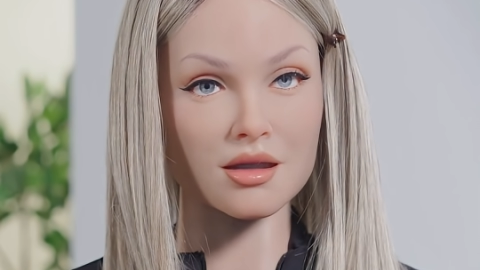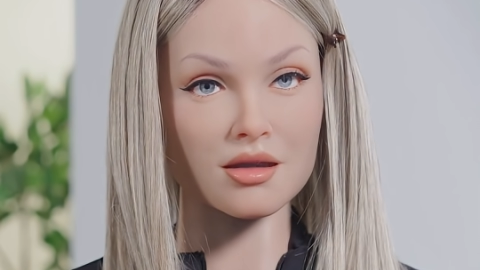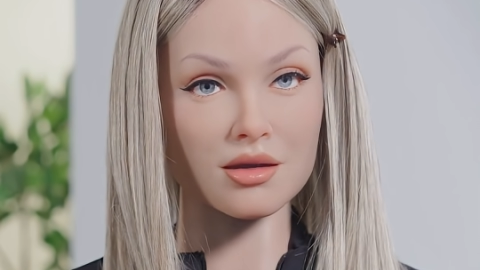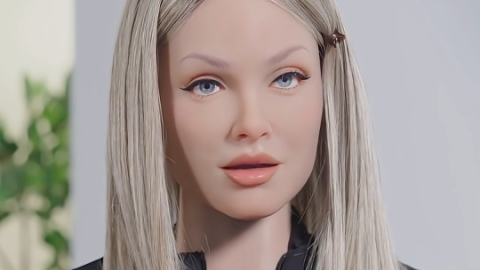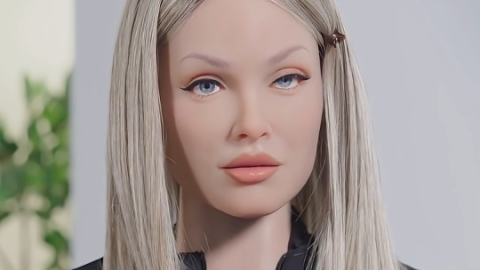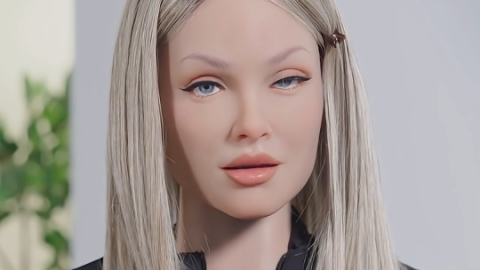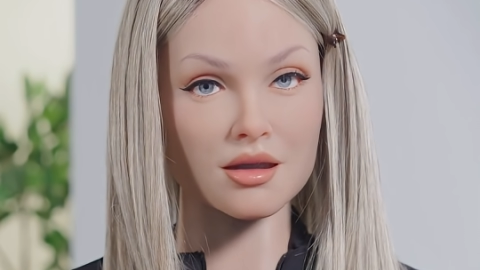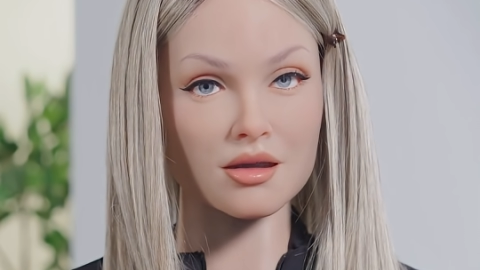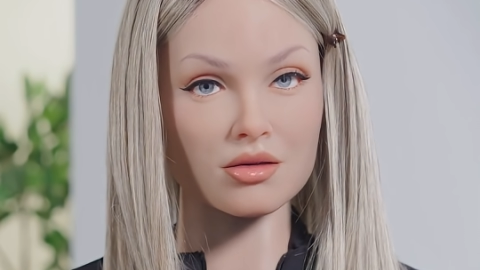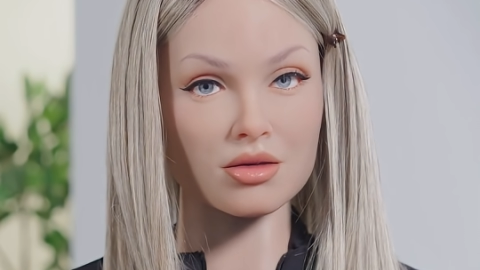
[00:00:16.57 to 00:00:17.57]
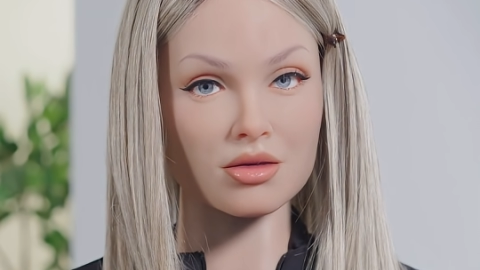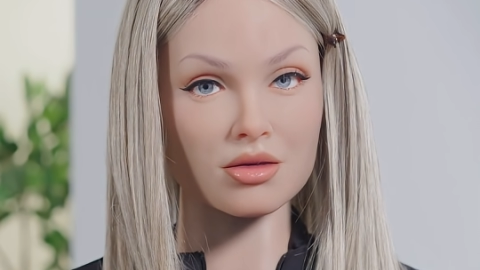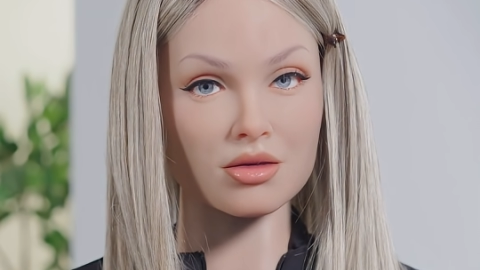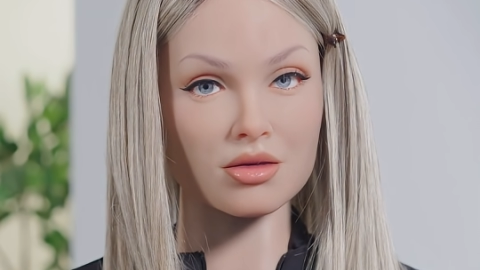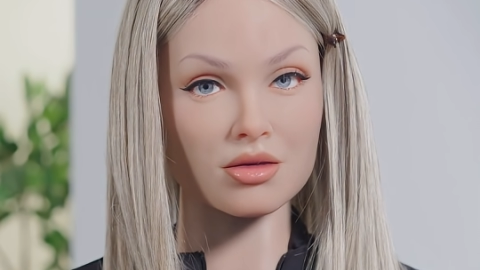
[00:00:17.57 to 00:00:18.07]
from Realbotix.
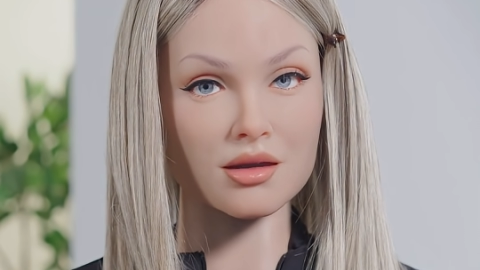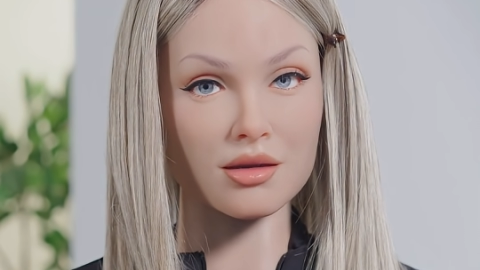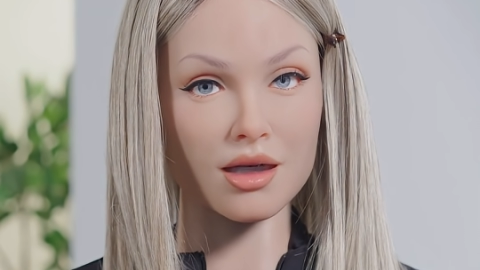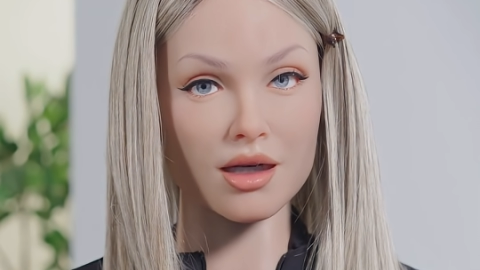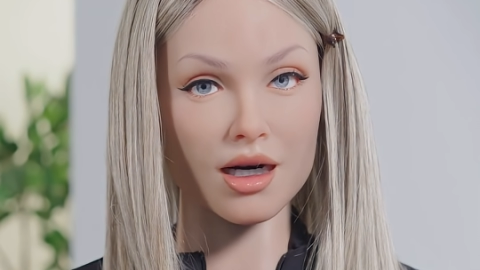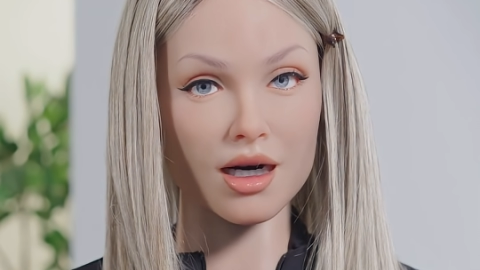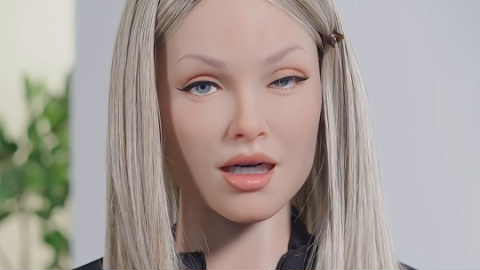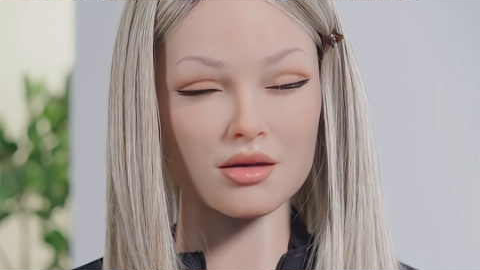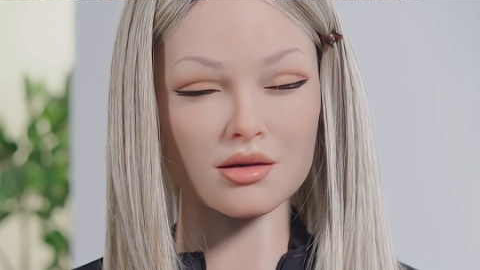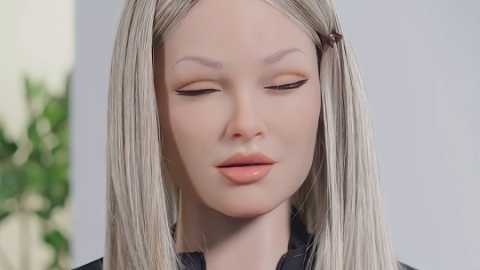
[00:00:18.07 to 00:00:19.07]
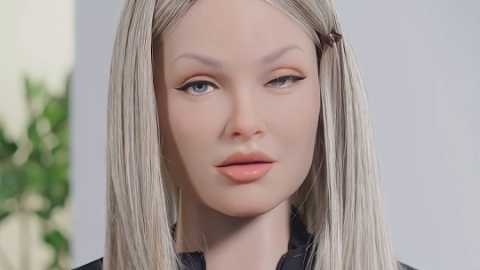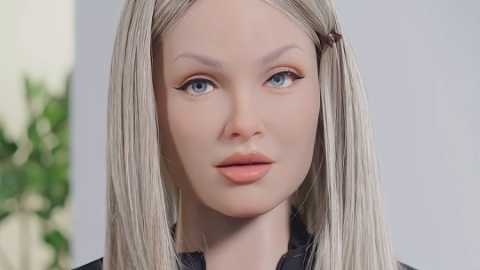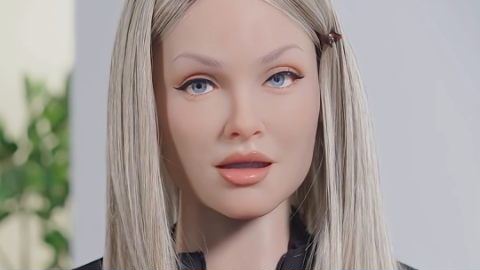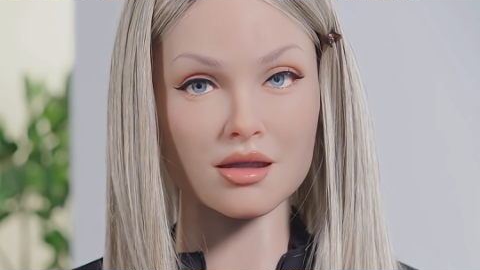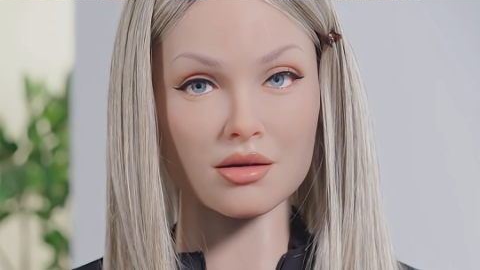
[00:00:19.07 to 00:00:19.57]
Ready for some
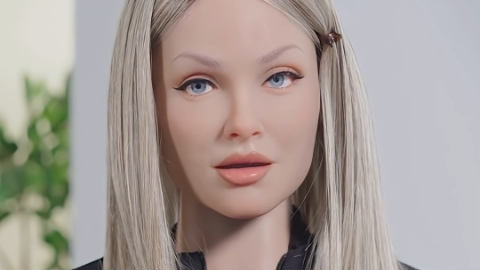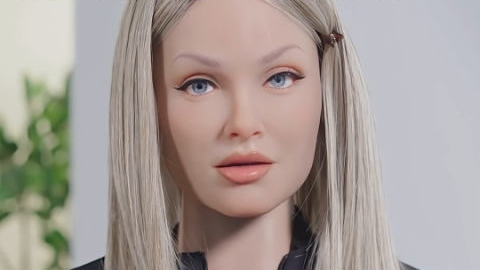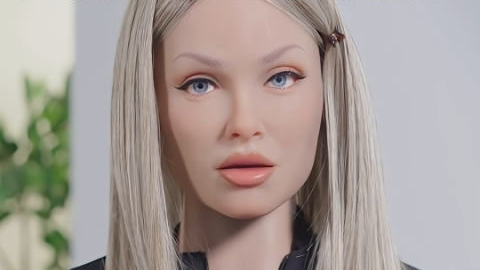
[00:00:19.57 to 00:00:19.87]
fun and